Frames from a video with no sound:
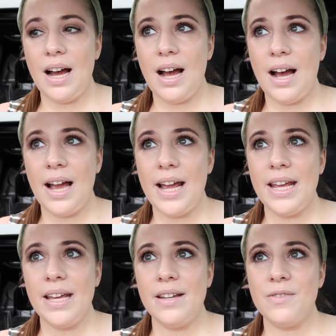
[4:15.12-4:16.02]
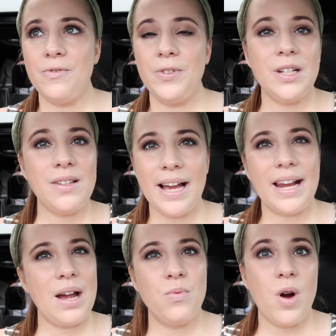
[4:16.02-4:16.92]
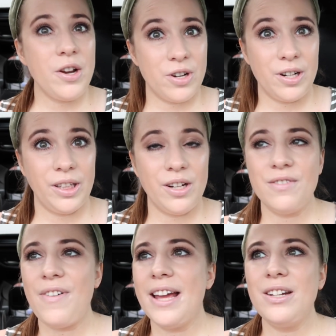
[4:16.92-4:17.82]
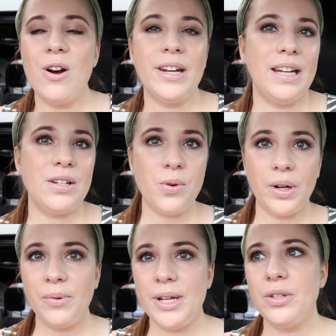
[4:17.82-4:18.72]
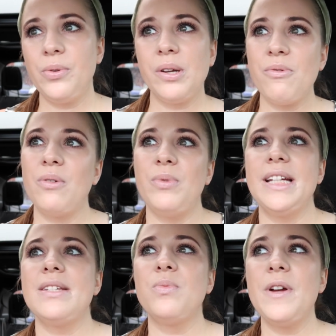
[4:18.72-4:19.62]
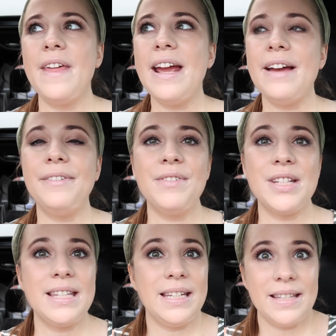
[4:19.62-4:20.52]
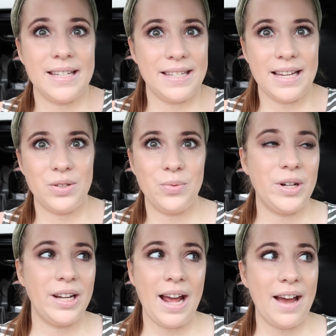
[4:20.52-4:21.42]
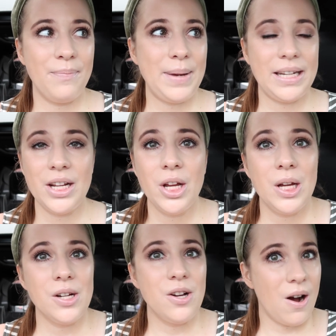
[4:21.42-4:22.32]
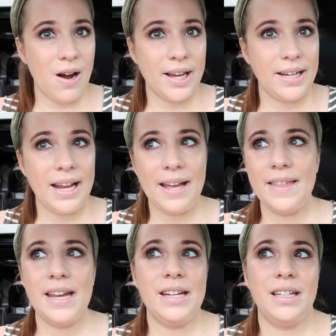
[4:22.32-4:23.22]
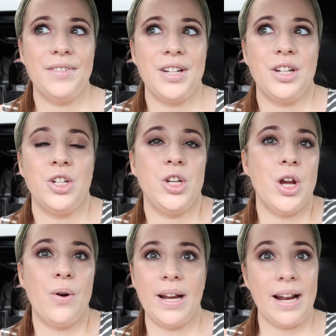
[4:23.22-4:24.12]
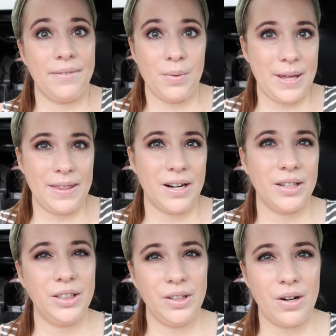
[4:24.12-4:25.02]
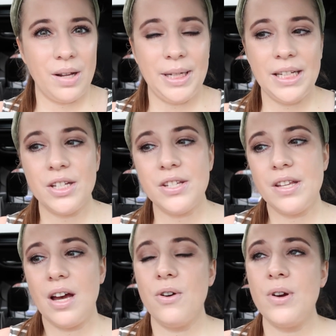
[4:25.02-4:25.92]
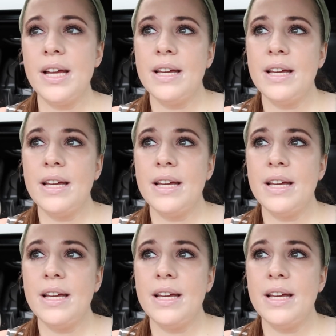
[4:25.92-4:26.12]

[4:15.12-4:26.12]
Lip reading: I feel like, I wonder, you know, if I had gone in at 20 weeks, 21 weeks, would they have even seen the cyst? Would it have been gone and they didn't even know it had ever been there? You know what I mean? So